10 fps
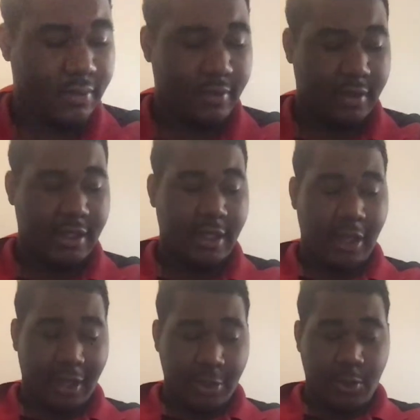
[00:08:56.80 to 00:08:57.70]
Then
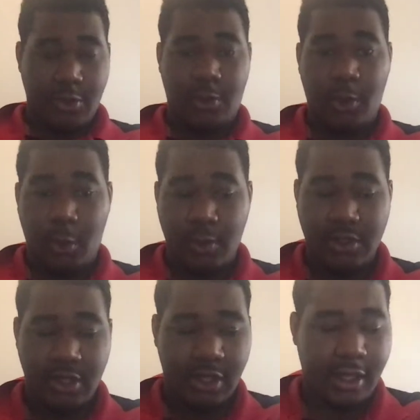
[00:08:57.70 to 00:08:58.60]
it was a cold
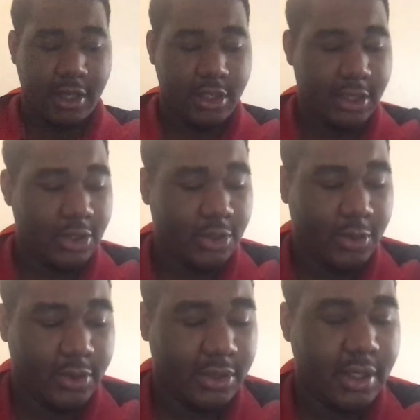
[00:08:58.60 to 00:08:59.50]
scene. It actually
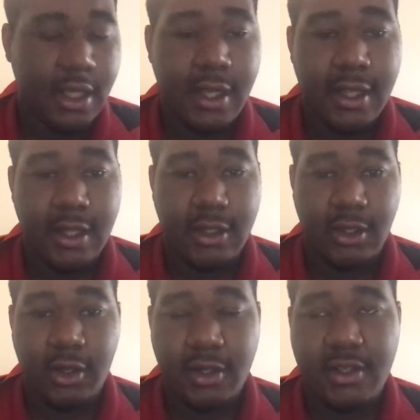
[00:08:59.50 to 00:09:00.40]
shows the
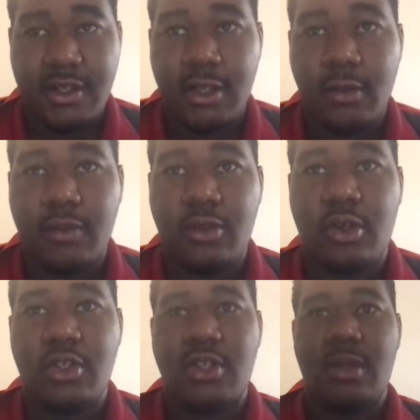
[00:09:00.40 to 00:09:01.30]
darker side of the
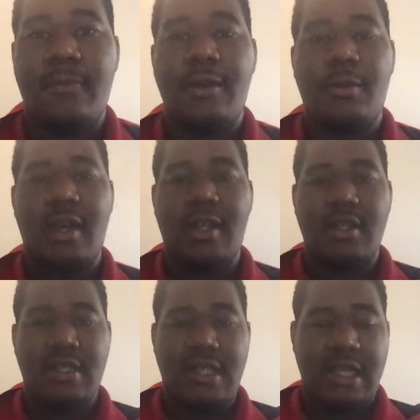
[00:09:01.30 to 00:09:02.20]
Doctor, something we
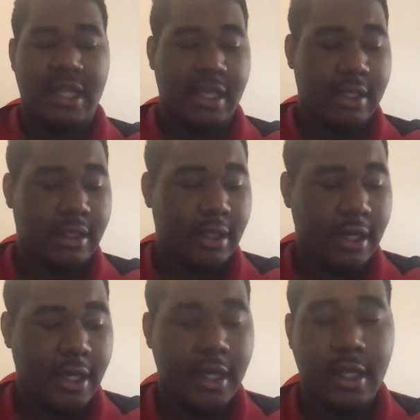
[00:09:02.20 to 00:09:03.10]
hadn't seen in
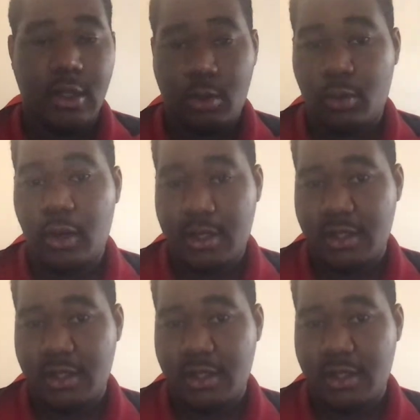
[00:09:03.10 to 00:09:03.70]
quite